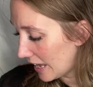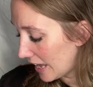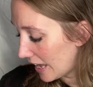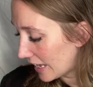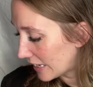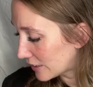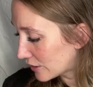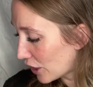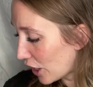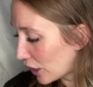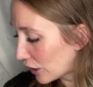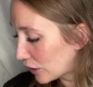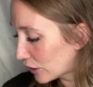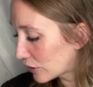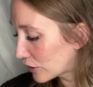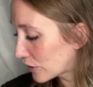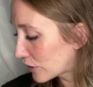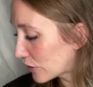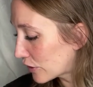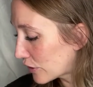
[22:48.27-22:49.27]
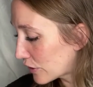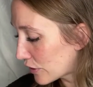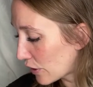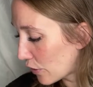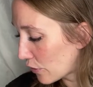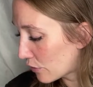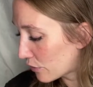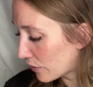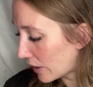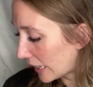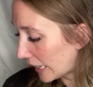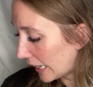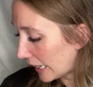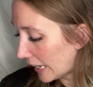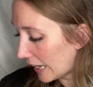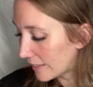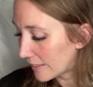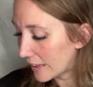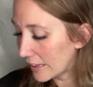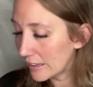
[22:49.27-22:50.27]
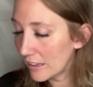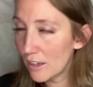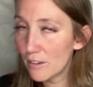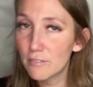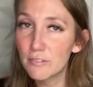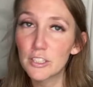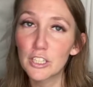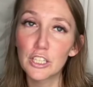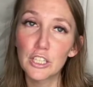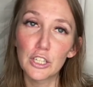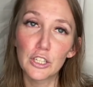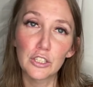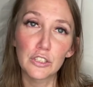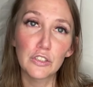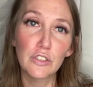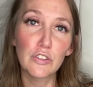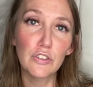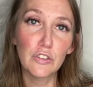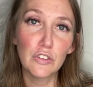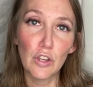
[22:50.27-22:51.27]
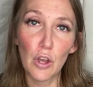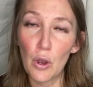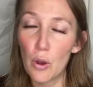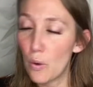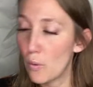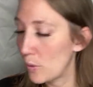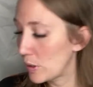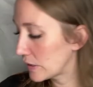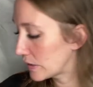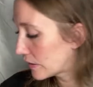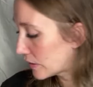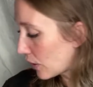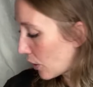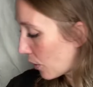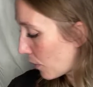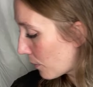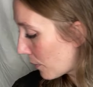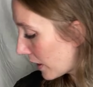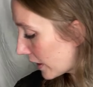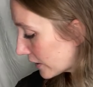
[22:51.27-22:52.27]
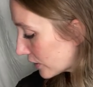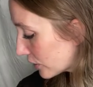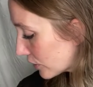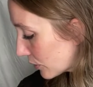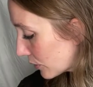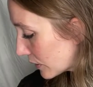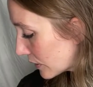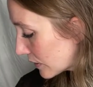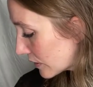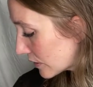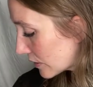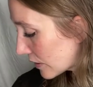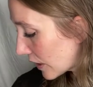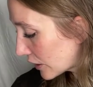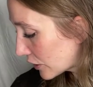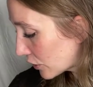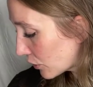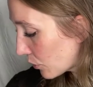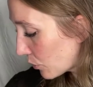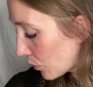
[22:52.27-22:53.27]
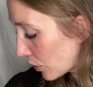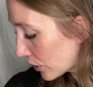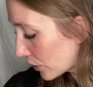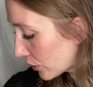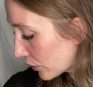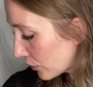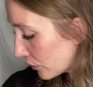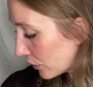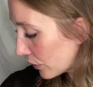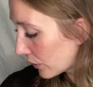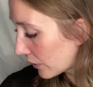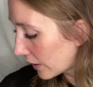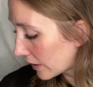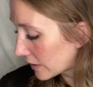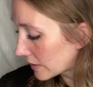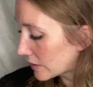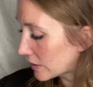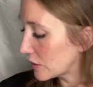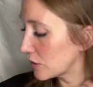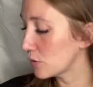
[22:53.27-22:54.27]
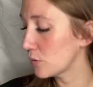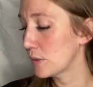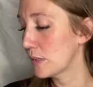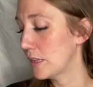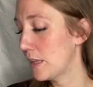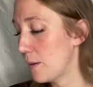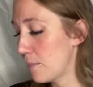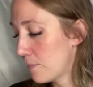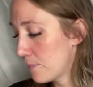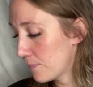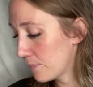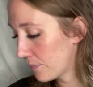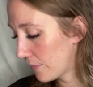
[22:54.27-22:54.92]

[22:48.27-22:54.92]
And toddlers are so funny, and they love to learn so, so much. So it's such a wonderful thing to do with them.